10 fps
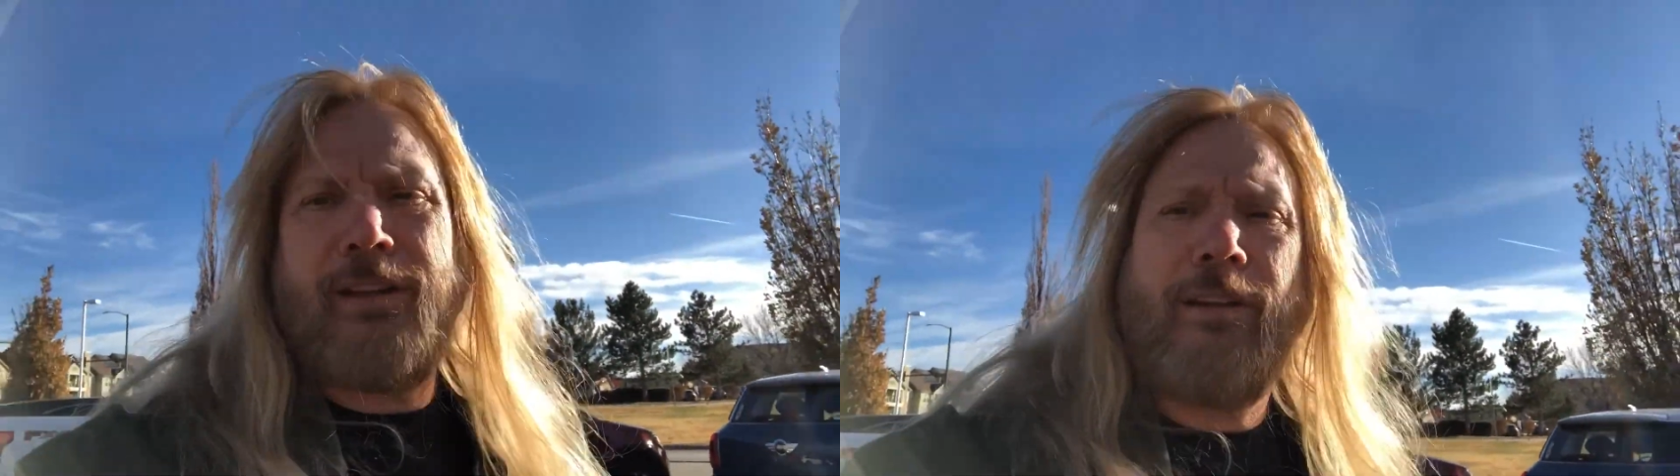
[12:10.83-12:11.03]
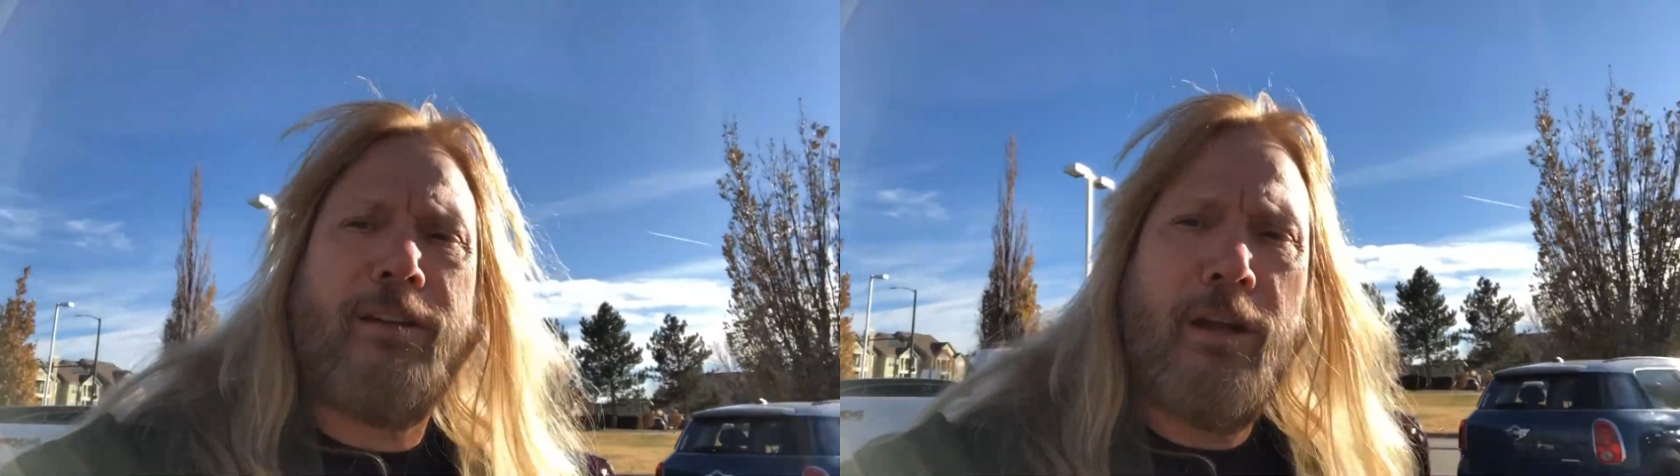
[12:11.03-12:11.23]

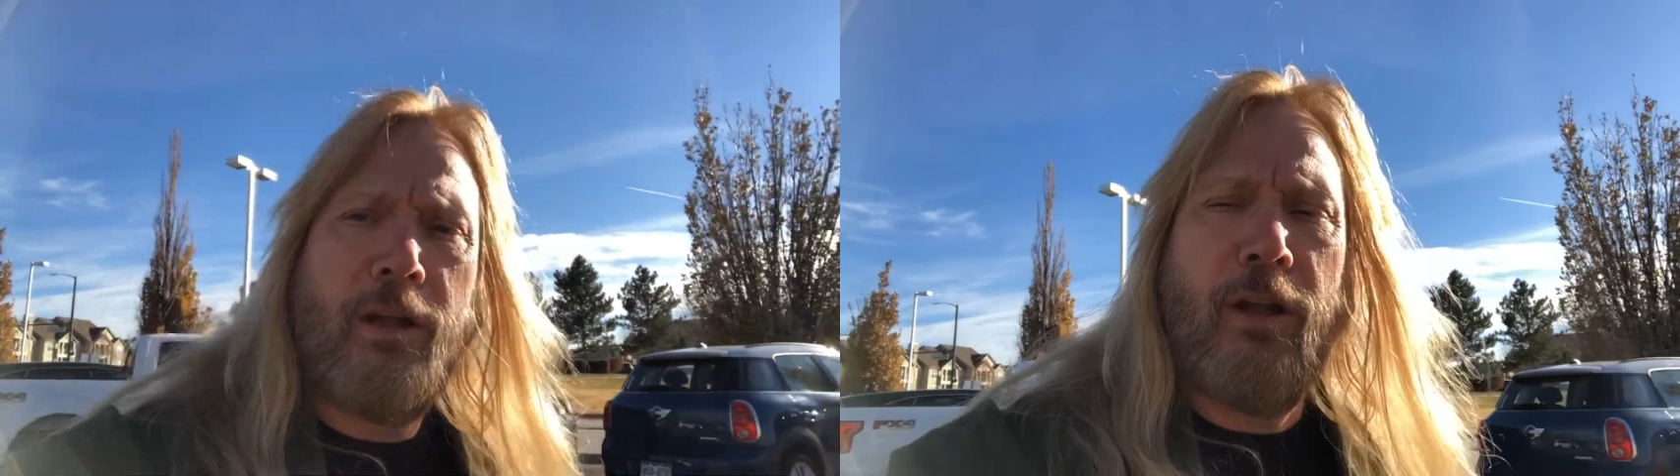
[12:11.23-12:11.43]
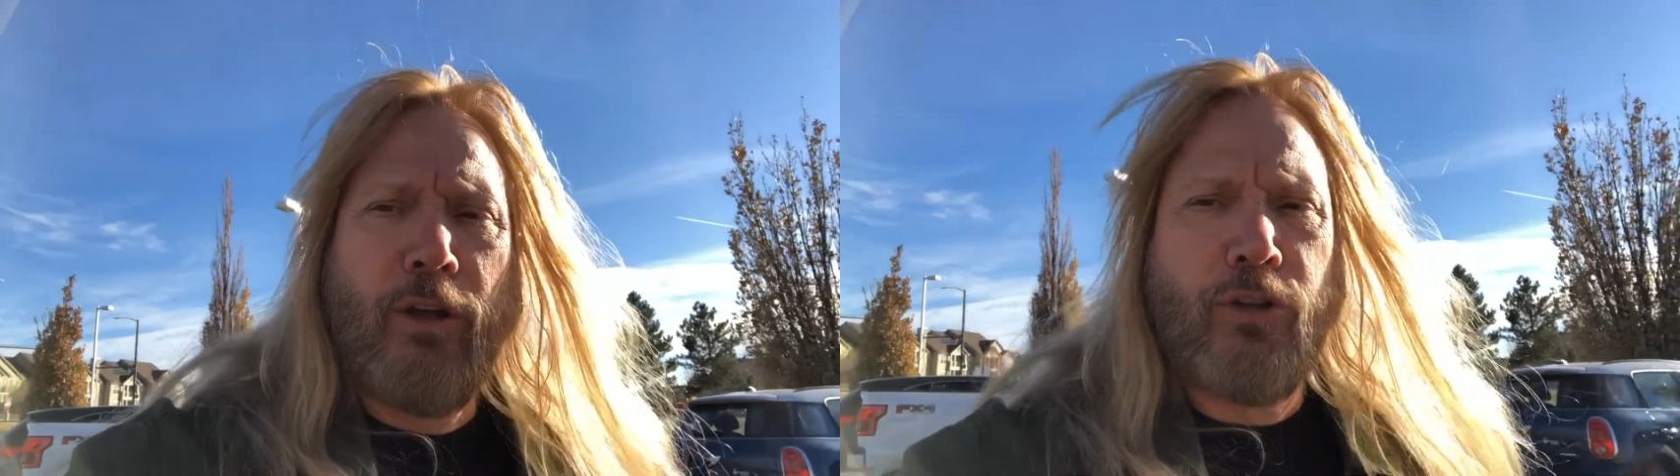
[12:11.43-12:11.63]
says.
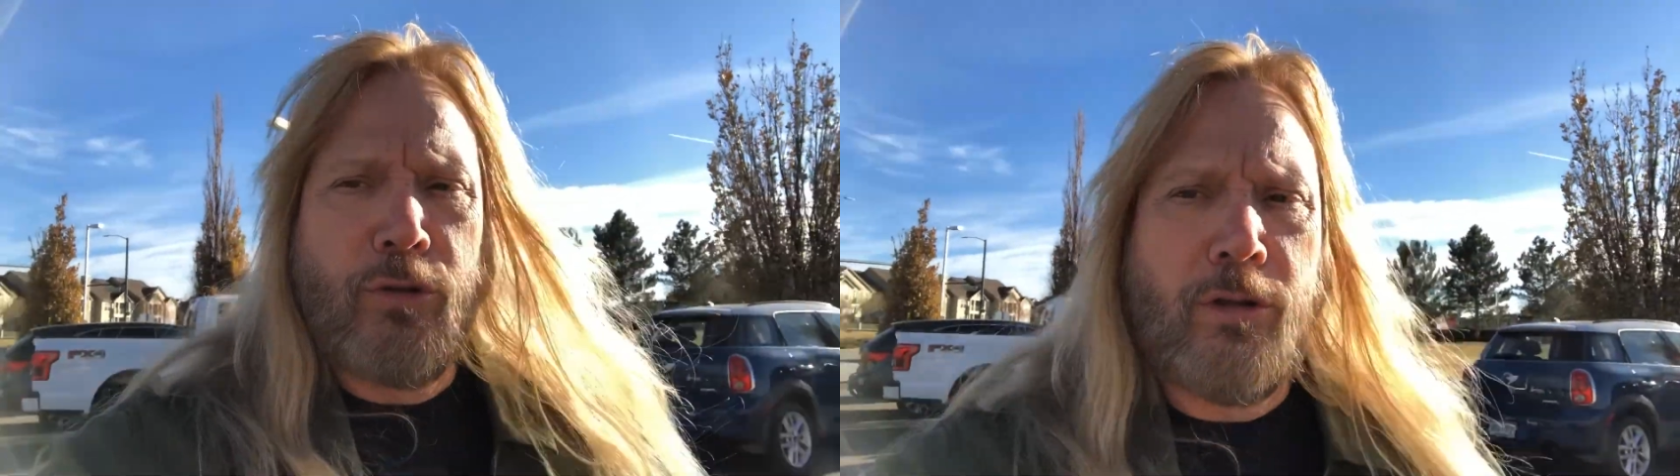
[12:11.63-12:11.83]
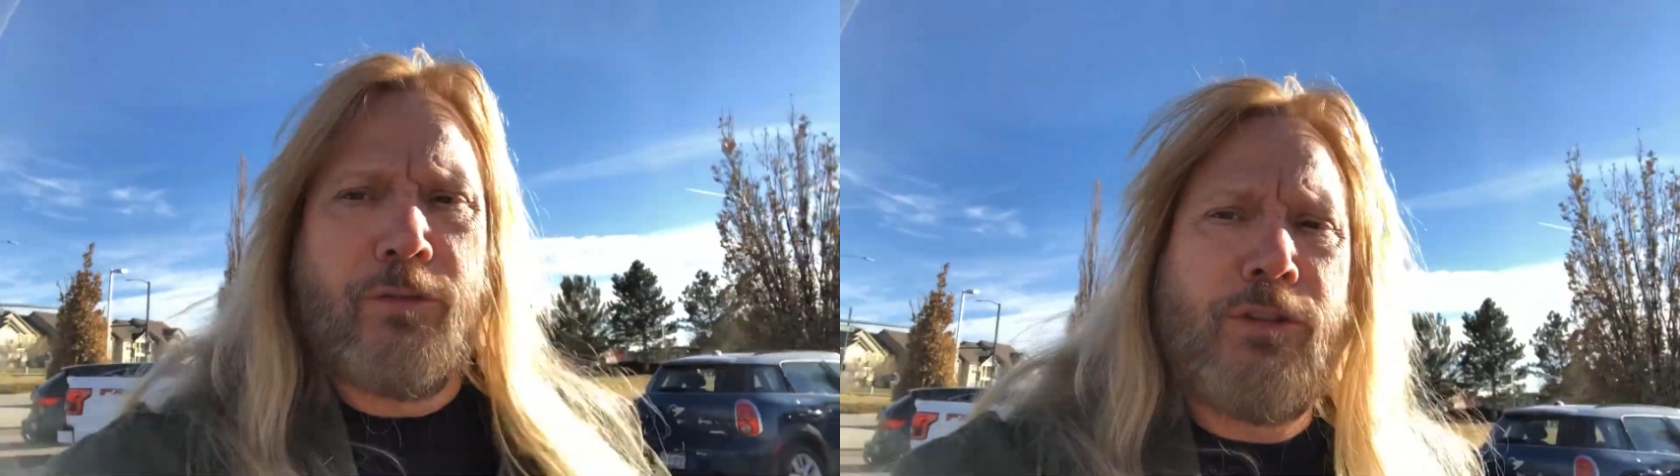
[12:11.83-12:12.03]

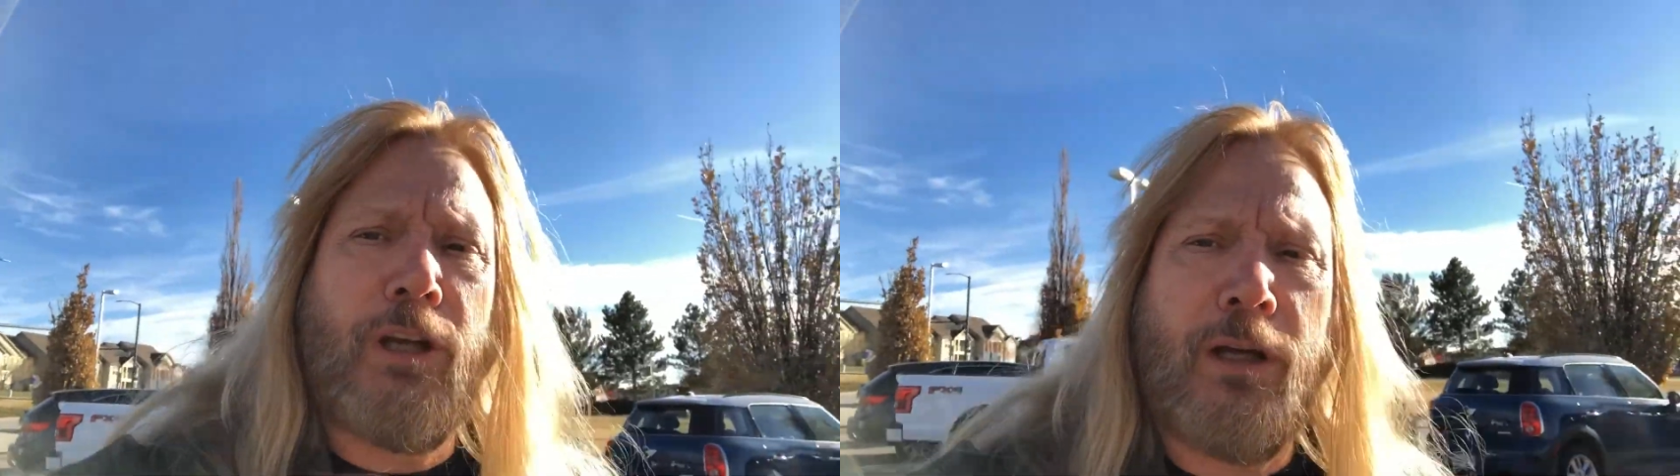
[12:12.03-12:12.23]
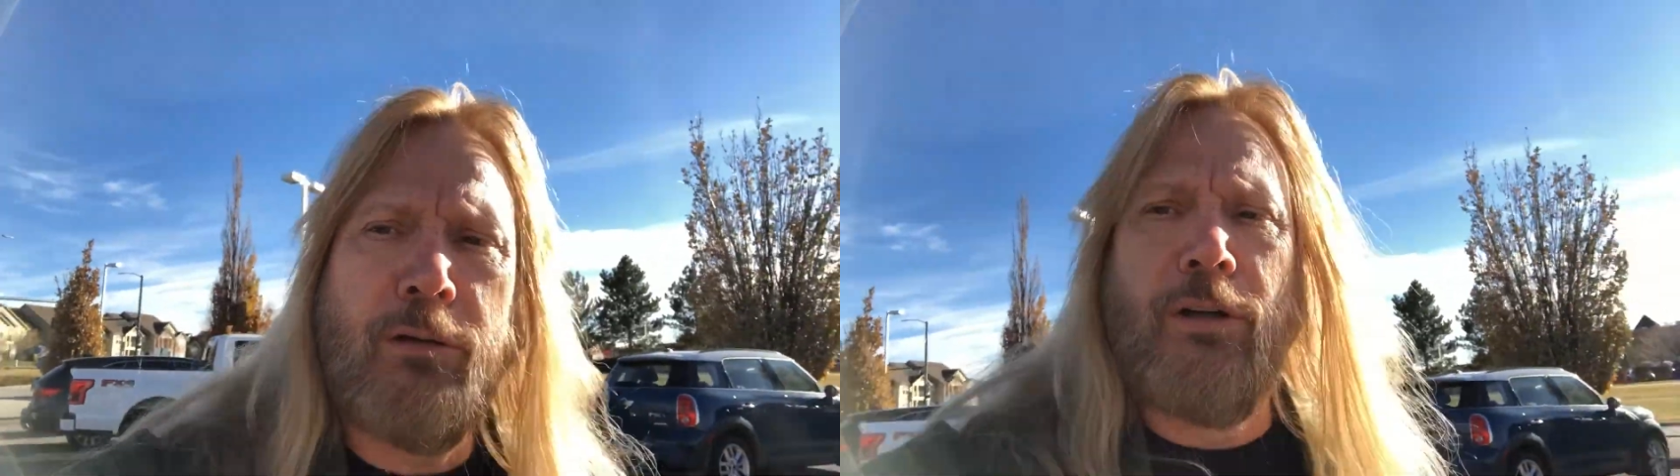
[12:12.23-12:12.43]
Should have
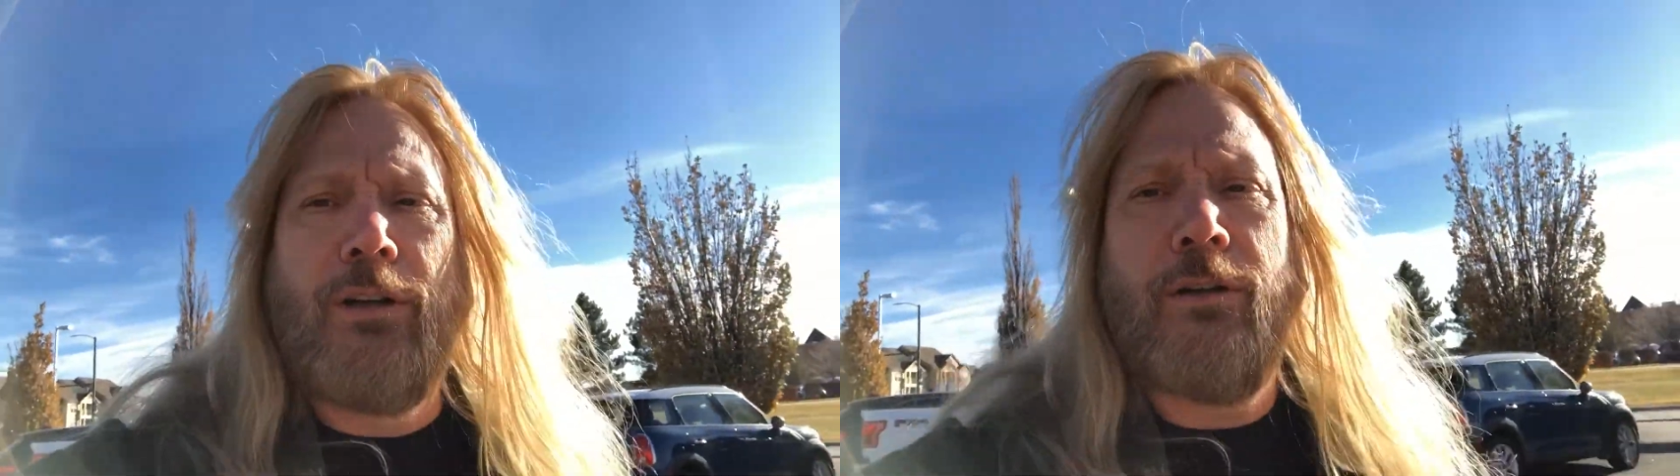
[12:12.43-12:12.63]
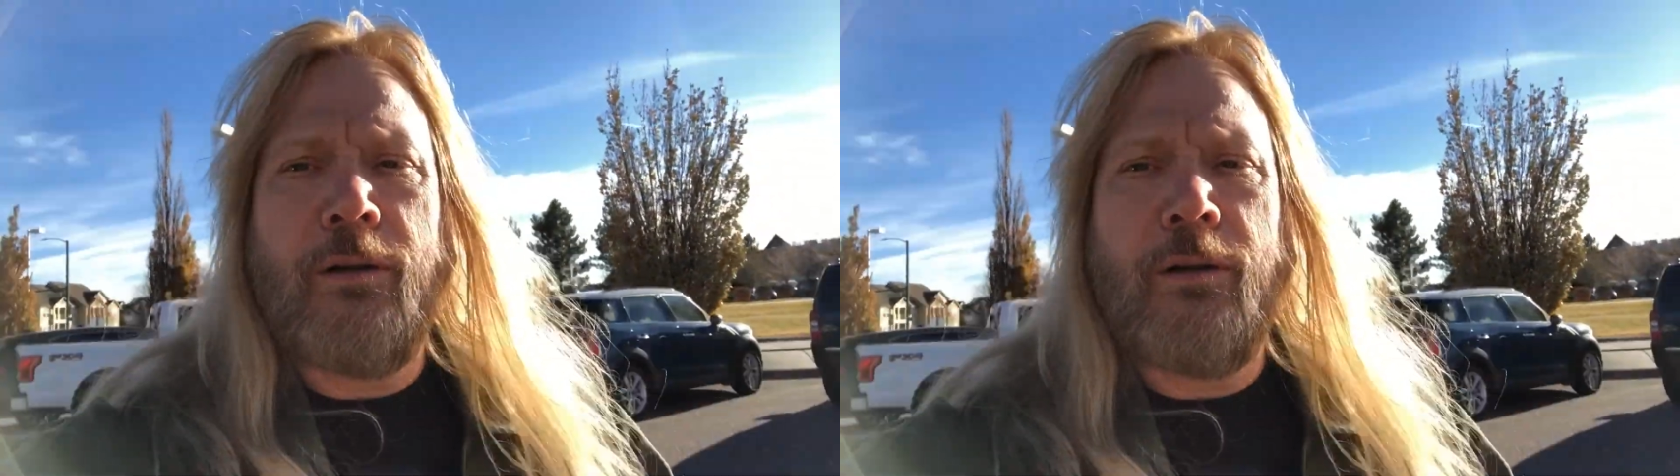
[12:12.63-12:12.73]
showered.